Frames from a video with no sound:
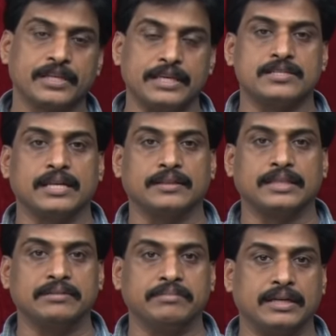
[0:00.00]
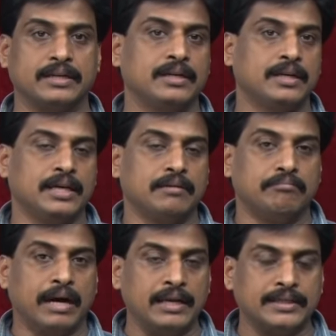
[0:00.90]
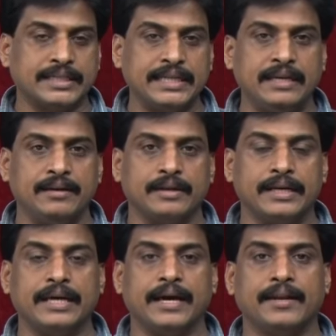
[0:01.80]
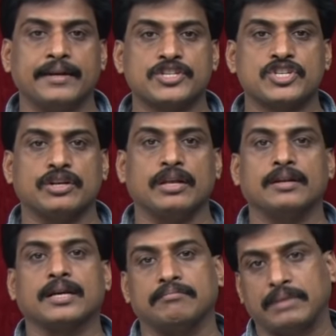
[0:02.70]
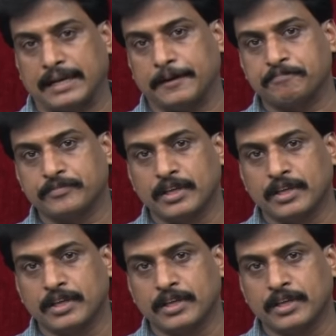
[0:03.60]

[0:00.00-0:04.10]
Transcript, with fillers: is nothing but multi-redirectional command.